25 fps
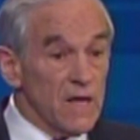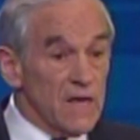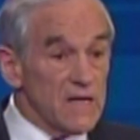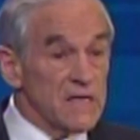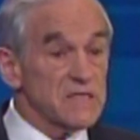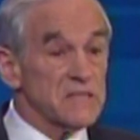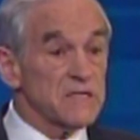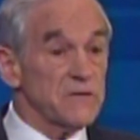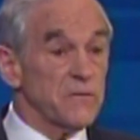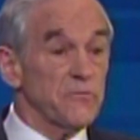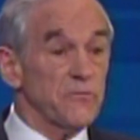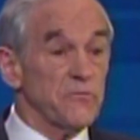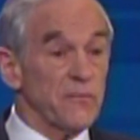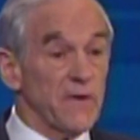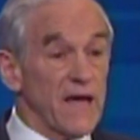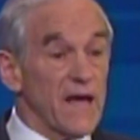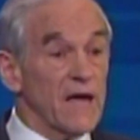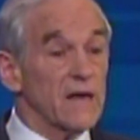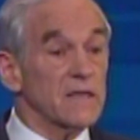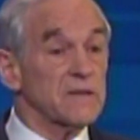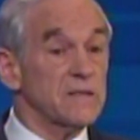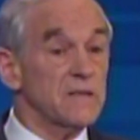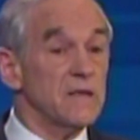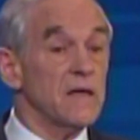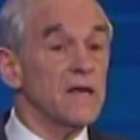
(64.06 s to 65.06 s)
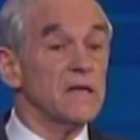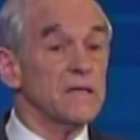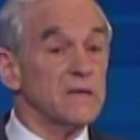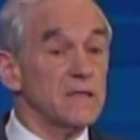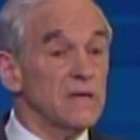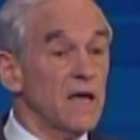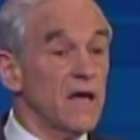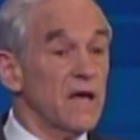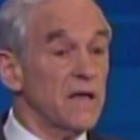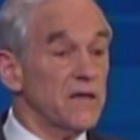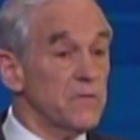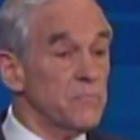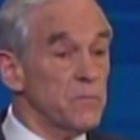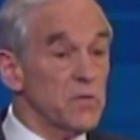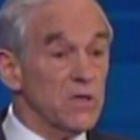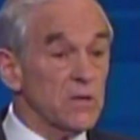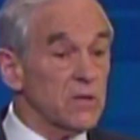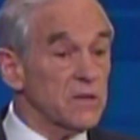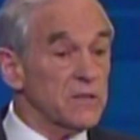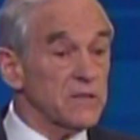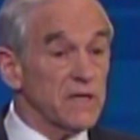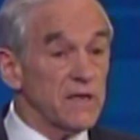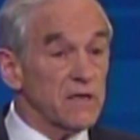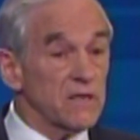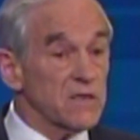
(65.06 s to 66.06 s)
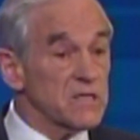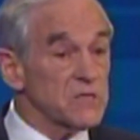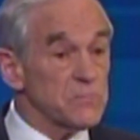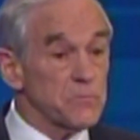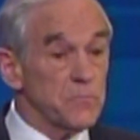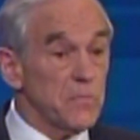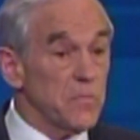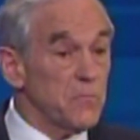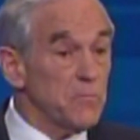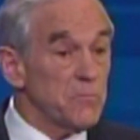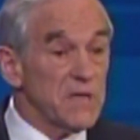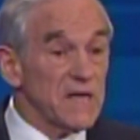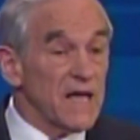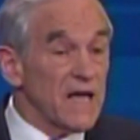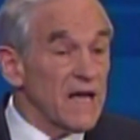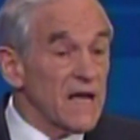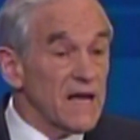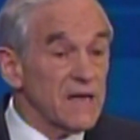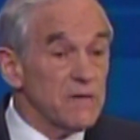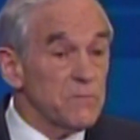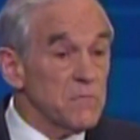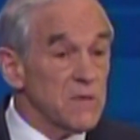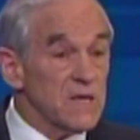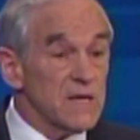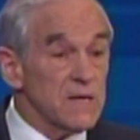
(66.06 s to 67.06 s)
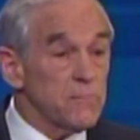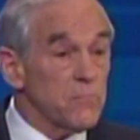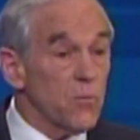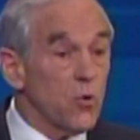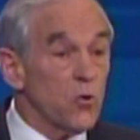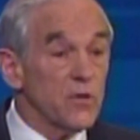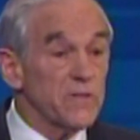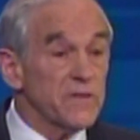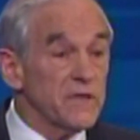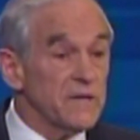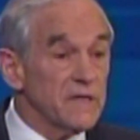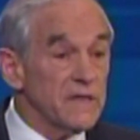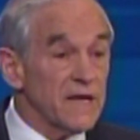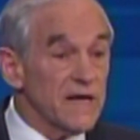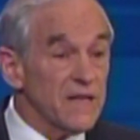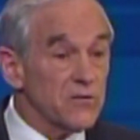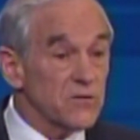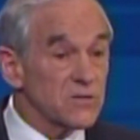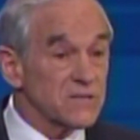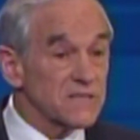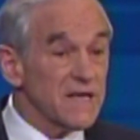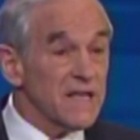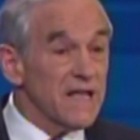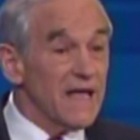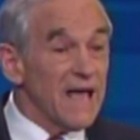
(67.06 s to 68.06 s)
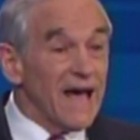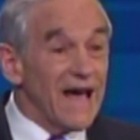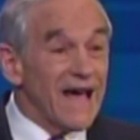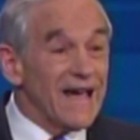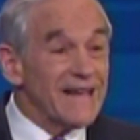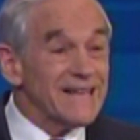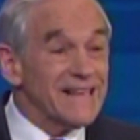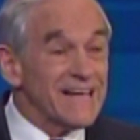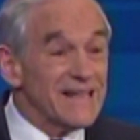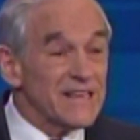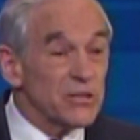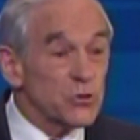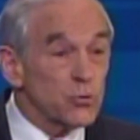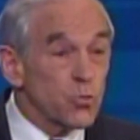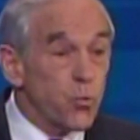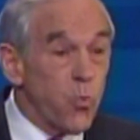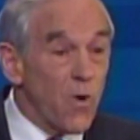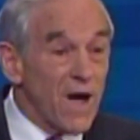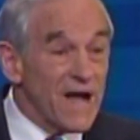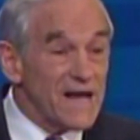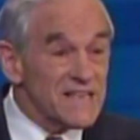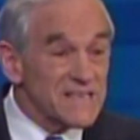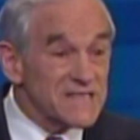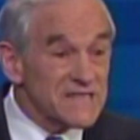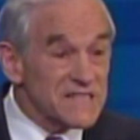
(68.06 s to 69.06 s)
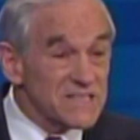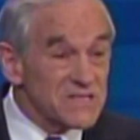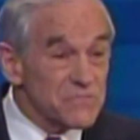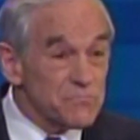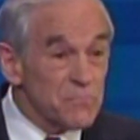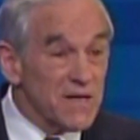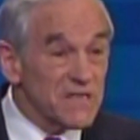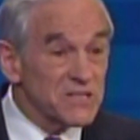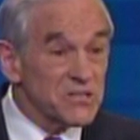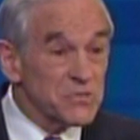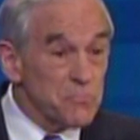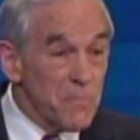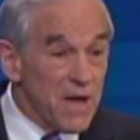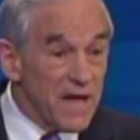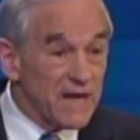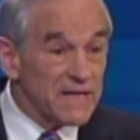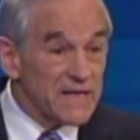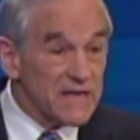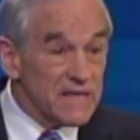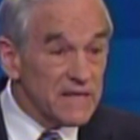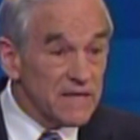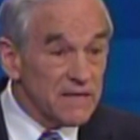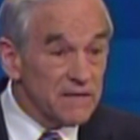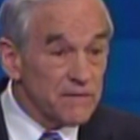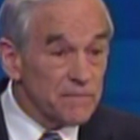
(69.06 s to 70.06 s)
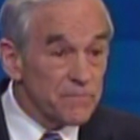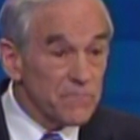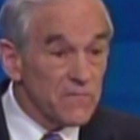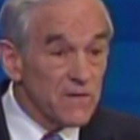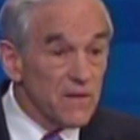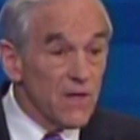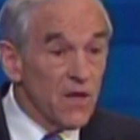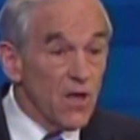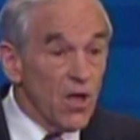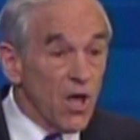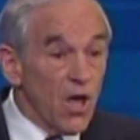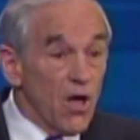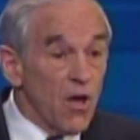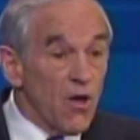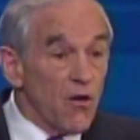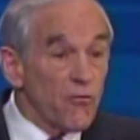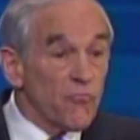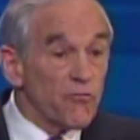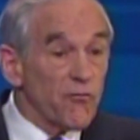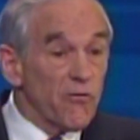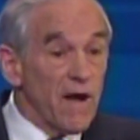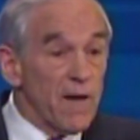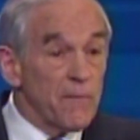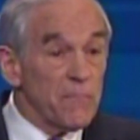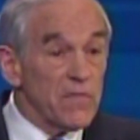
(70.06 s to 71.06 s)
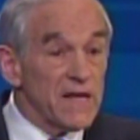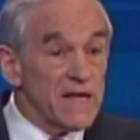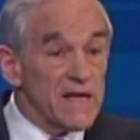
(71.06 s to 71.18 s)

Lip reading: is the fact that the military is behind me more than the others. I get twice as much money from